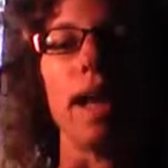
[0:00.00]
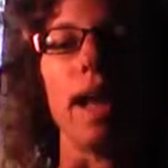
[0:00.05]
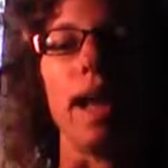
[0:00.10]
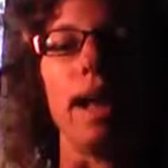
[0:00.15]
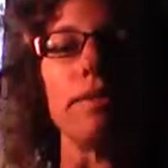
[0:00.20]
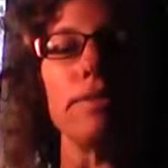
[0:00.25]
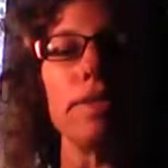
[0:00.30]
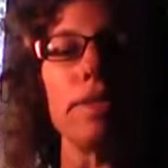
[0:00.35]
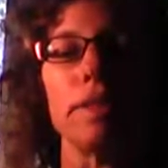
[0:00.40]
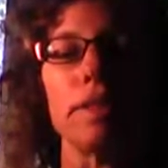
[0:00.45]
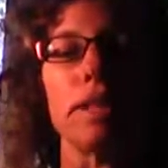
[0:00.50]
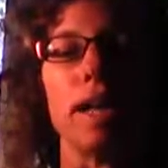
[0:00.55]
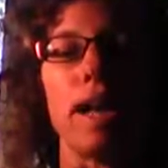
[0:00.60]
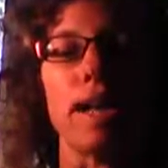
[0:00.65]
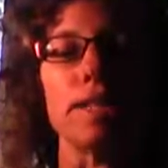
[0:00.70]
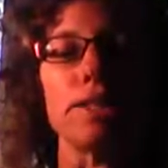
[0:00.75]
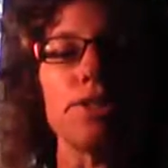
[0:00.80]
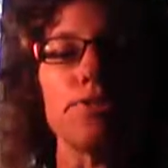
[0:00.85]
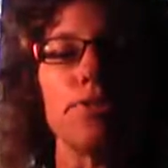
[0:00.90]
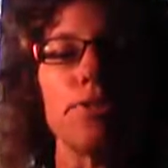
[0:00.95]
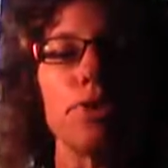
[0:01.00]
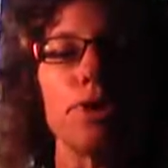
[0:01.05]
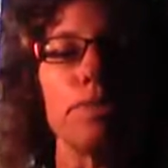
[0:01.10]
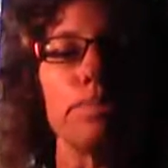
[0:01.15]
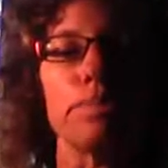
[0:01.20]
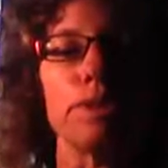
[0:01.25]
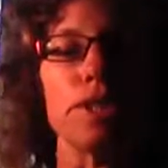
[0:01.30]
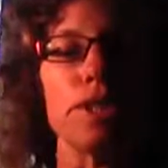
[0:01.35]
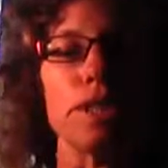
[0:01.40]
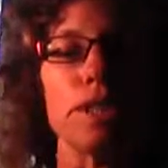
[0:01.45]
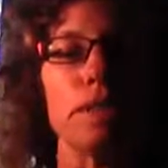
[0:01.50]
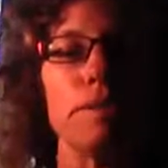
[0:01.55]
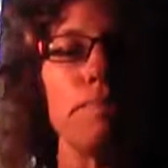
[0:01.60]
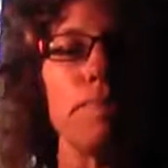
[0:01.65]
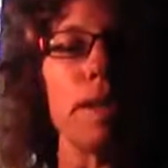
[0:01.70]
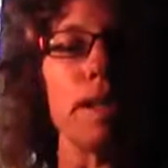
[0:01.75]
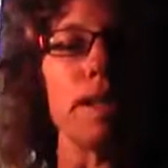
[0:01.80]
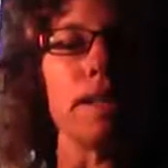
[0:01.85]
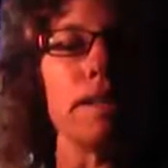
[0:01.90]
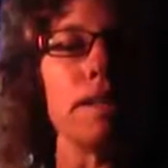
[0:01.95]
have utilized for
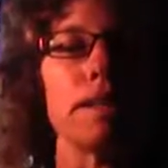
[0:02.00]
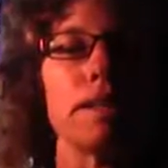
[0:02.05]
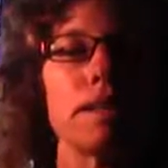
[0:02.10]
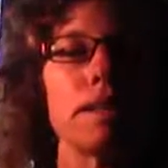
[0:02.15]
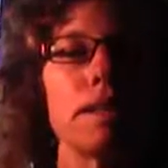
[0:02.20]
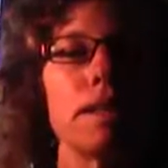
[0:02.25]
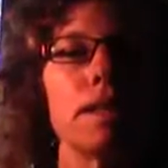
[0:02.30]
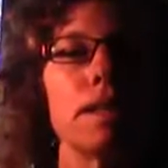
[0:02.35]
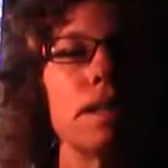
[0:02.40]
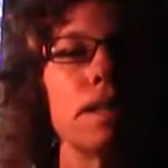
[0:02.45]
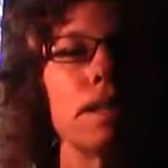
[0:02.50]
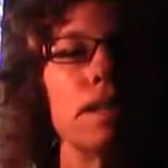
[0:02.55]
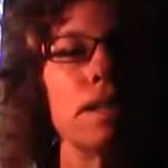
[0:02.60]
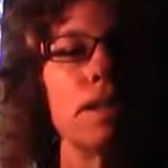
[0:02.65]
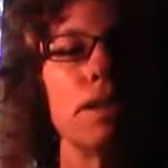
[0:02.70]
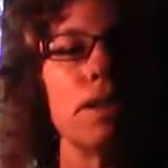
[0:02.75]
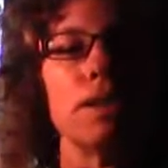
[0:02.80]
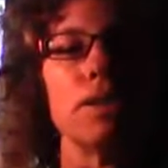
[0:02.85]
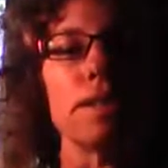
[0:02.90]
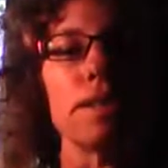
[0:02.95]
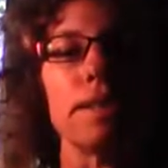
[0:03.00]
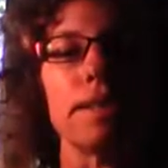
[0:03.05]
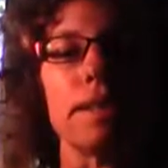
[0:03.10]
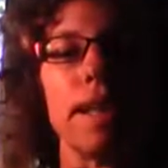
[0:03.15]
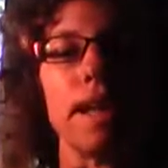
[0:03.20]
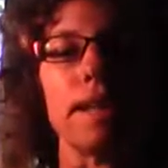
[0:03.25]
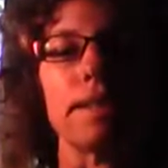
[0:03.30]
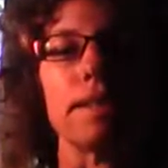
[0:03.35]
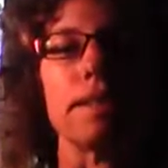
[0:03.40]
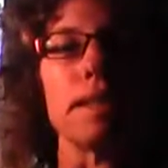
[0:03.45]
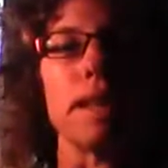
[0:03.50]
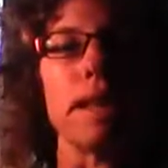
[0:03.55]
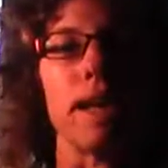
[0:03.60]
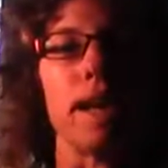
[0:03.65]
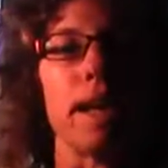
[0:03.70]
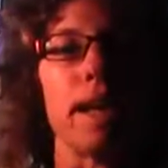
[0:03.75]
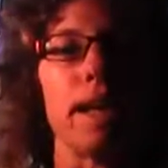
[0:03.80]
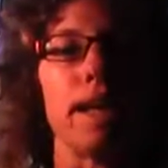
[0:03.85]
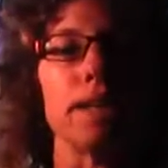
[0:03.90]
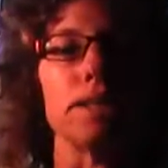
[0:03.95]
participants, the sex, the
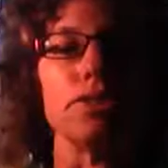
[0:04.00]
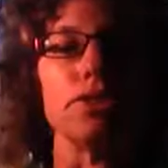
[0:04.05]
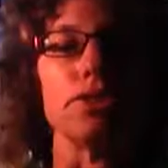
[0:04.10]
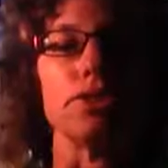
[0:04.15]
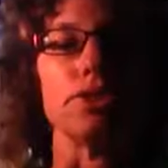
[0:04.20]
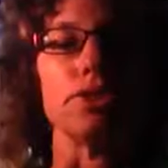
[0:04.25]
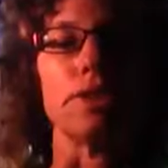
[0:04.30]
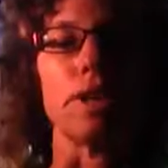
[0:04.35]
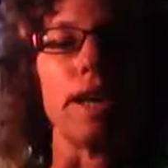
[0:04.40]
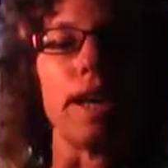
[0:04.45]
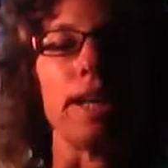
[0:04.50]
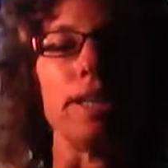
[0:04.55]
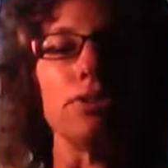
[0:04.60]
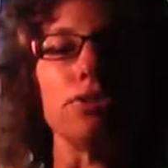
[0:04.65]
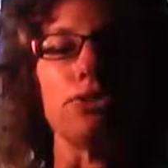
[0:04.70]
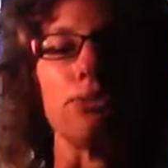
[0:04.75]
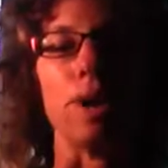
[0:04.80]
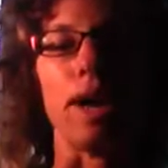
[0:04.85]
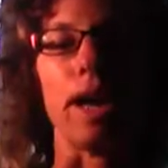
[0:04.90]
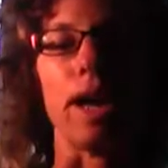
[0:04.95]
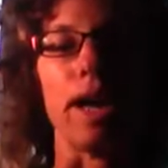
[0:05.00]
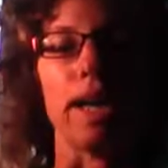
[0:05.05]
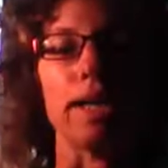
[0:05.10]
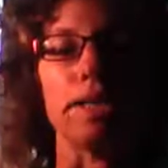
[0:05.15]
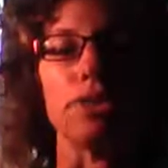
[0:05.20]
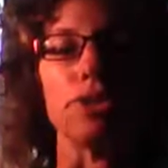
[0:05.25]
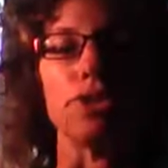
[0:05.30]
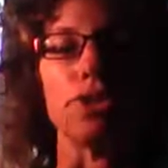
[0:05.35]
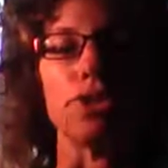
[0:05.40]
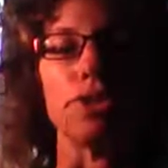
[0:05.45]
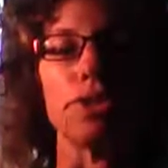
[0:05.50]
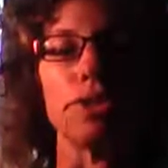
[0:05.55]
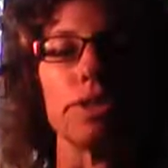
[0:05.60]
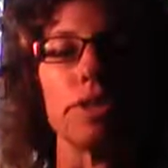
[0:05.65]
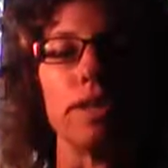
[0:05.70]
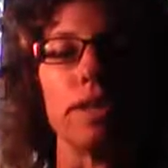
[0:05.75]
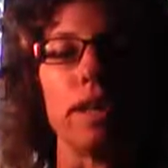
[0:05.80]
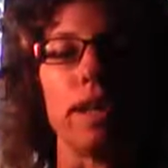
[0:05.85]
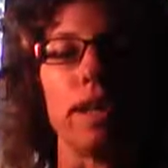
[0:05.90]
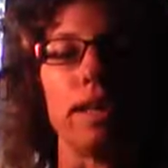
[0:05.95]
age range,
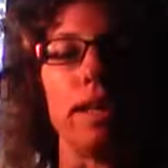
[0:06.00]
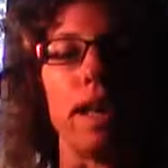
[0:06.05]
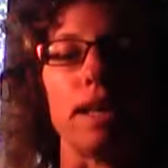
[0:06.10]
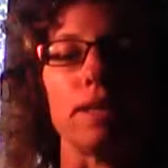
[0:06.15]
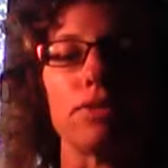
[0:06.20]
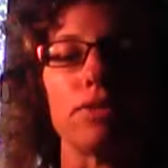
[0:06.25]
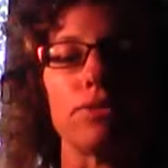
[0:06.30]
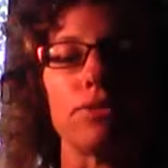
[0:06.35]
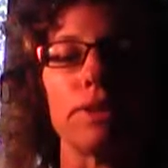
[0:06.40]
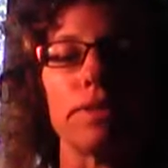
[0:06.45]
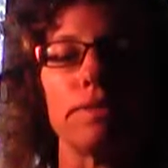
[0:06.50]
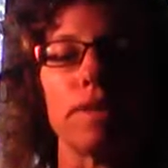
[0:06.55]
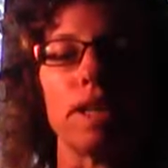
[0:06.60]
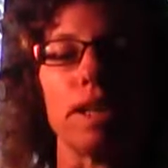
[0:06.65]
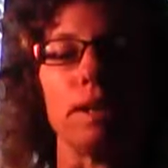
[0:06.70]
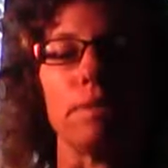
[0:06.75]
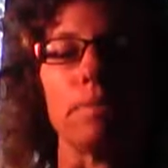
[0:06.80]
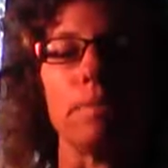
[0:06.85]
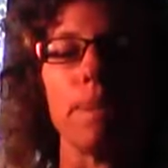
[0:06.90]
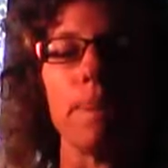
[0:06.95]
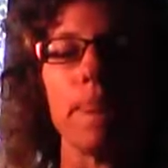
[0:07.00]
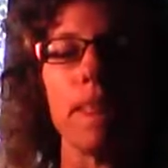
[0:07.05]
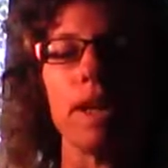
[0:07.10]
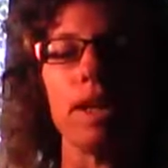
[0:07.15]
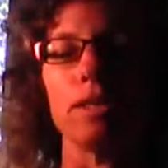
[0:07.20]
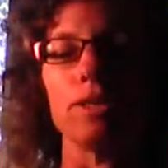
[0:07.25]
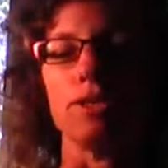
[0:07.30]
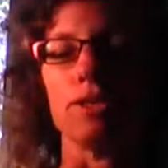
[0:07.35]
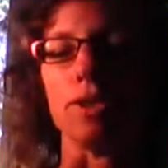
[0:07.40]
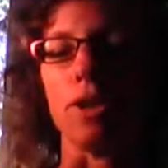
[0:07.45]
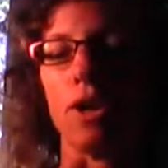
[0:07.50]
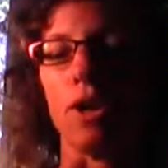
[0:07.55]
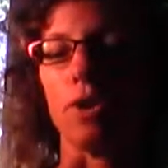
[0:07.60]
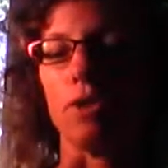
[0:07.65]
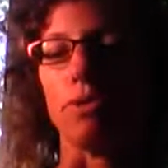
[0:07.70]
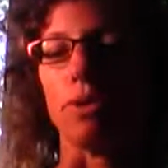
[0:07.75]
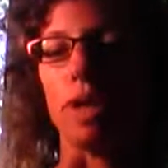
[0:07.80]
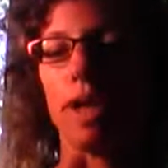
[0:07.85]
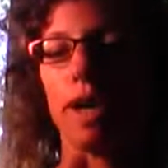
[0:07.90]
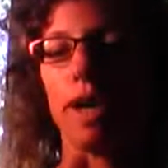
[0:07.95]
and that sort of thing.
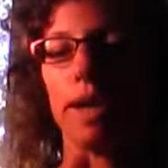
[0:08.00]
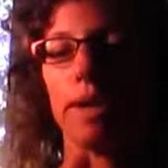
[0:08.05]
So,